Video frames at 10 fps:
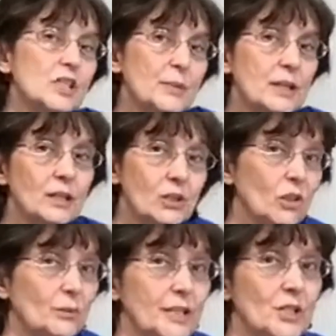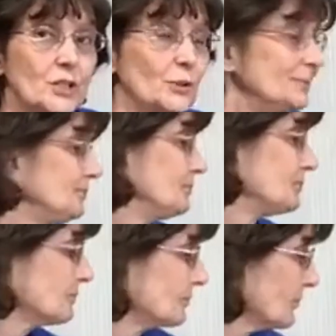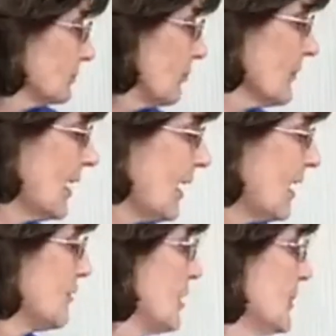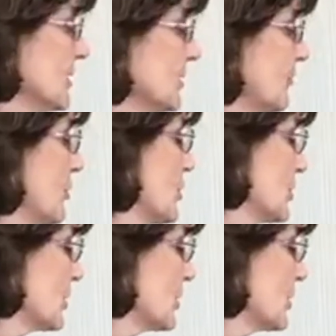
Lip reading: speaking, you don't need to. Every piece of furniture is